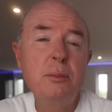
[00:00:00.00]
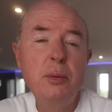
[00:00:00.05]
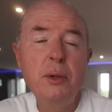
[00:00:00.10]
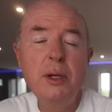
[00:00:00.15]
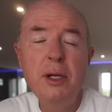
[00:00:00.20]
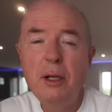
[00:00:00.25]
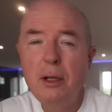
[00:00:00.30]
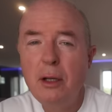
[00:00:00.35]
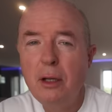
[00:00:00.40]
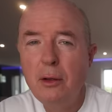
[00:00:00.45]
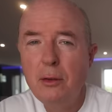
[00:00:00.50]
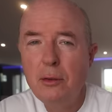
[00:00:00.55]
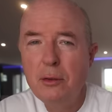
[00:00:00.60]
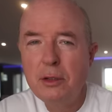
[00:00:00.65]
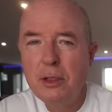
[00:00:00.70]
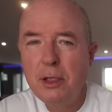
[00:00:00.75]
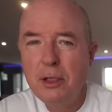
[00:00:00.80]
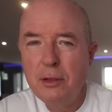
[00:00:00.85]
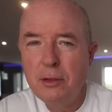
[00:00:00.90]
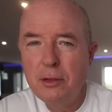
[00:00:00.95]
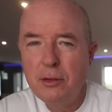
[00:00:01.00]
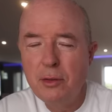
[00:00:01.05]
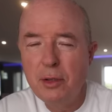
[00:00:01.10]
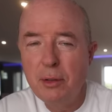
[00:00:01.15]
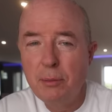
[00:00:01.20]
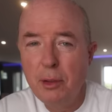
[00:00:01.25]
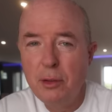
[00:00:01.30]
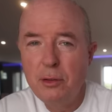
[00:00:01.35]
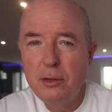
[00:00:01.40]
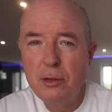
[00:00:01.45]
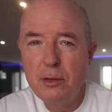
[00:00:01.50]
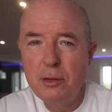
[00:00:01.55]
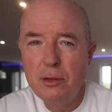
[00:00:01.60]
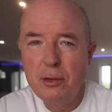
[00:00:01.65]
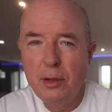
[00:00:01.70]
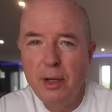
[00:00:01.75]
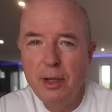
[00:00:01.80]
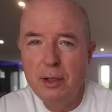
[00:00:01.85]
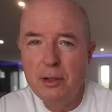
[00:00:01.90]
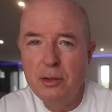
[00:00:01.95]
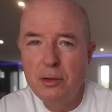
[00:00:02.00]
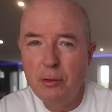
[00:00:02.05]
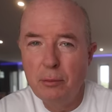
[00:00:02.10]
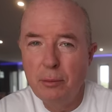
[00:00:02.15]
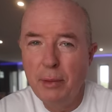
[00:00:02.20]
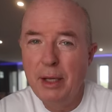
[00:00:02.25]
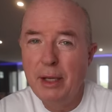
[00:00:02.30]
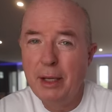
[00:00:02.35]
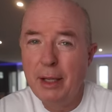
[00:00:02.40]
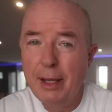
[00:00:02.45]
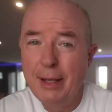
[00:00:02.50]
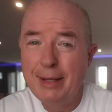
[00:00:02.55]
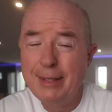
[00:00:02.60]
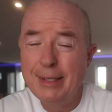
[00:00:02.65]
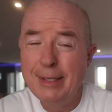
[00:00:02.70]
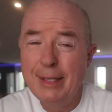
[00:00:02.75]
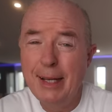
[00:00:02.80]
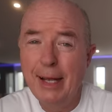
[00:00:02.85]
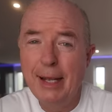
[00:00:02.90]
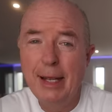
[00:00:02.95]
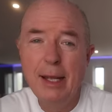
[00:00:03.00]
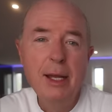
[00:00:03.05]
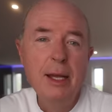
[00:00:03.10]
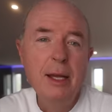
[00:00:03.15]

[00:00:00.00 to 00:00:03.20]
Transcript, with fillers: a pretty closed industry and most of the trainers you're meeting here today